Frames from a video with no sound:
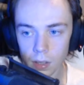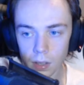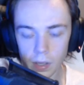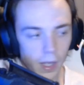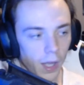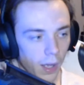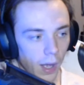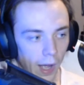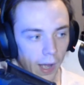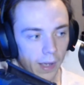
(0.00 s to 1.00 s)
There
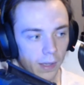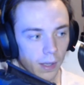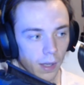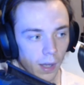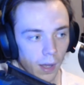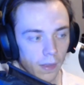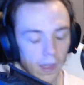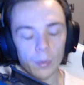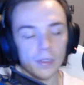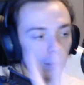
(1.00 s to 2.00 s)

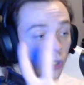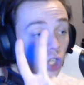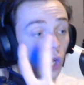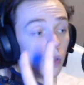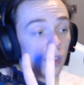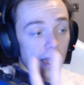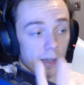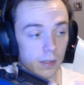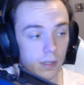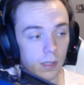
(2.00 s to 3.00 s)
were two
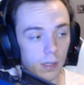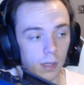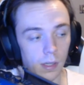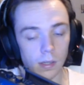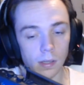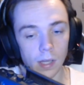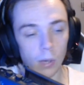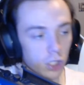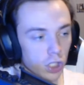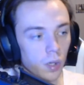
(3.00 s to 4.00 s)
things. There
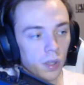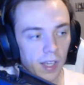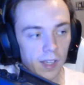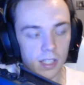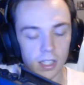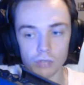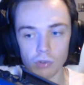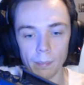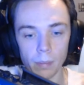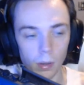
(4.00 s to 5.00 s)
were two things in this
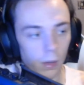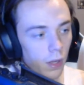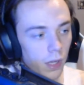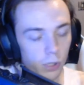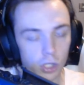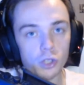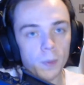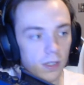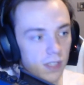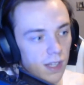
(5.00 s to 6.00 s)
Rumble. There were two
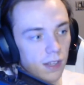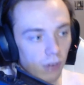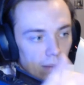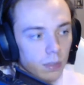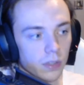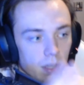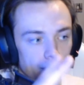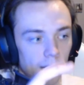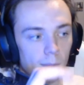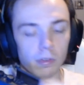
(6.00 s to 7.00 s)
spots in the Rumbles that
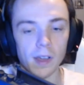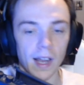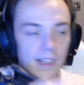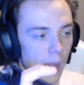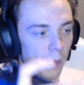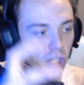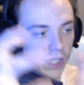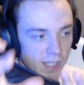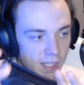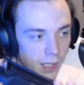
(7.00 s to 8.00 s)
made me realize how much I
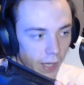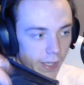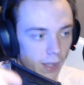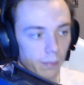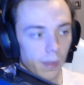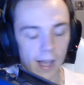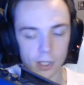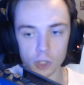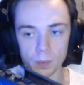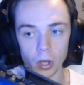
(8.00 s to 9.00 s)
dislike them as
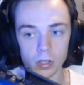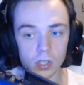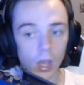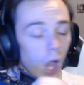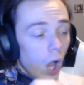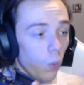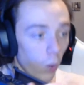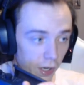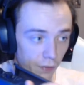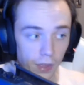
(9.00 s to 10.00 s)
spots.
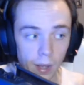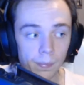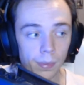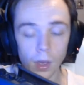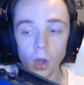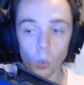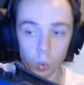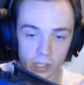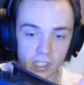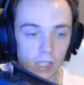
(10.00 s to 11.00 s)
One of them
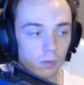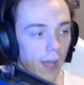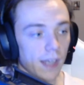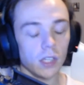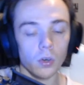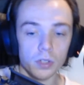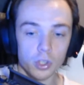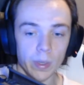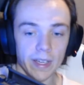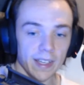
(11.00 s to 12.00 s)
was the Randy Orton
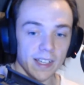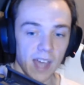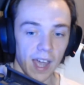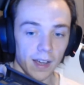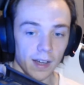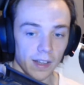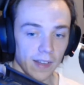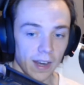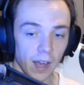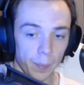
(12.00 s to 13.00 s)
tweaking his ankle and
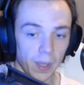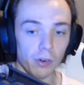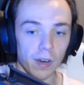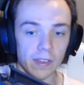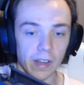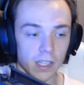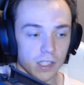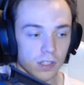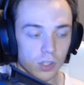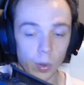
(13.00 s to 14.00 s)
then appearing in the
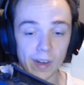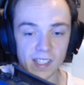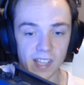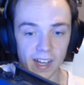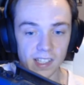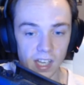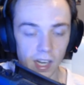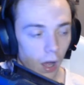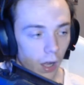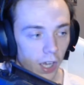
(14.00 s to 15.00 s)
last 20 seconds, hit an
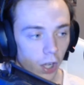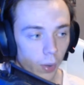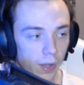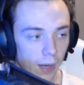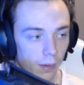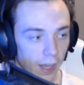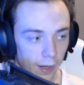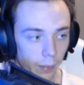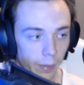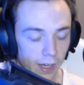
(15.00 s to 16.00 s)
RKO, and then get
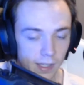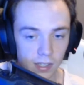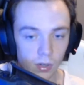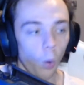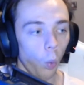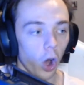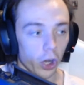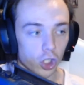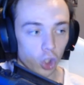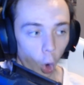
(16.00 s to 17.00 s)
eliminated. What a
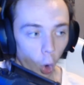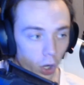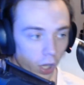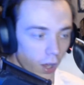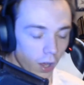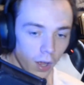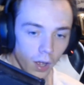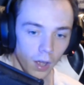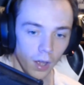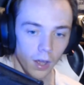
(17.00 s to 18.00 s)
dork.
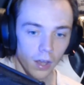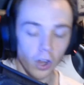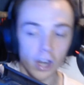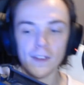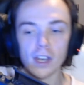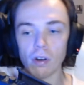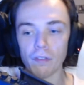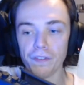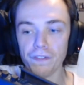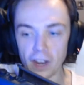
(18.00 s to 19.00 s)
Not even your own
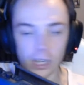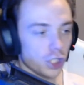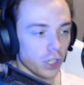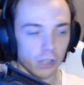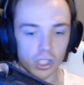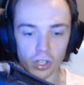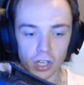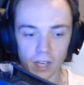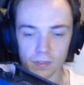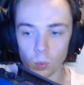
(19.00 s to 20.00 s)
finisher is good
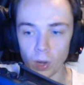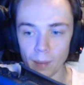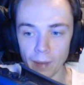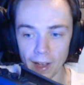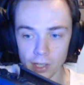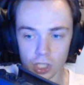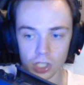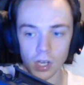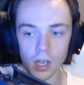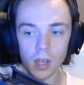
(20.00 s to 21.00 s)
enough to win a match.